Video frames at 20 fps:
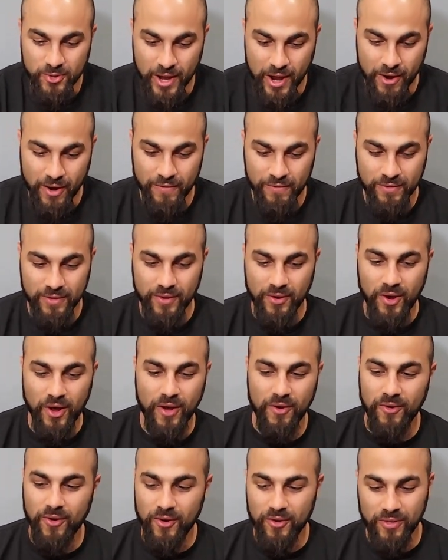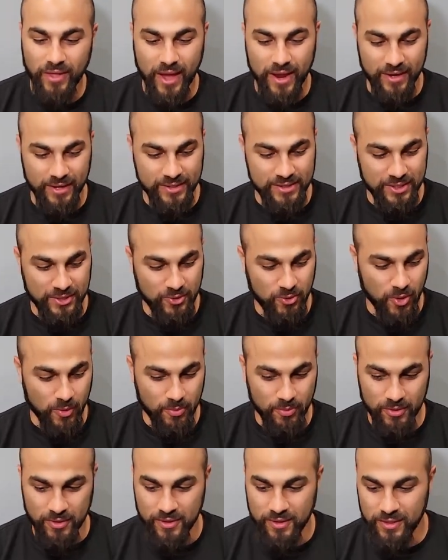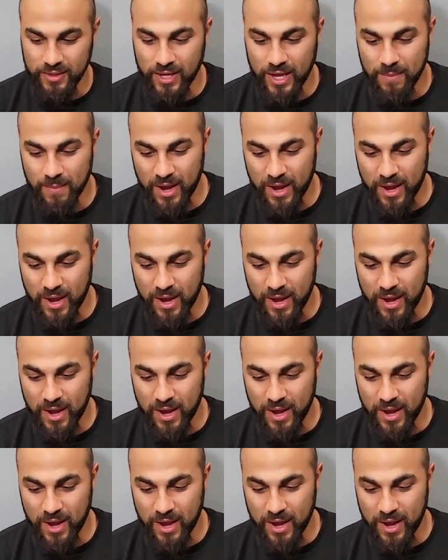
However, how all that is incorporated into the game,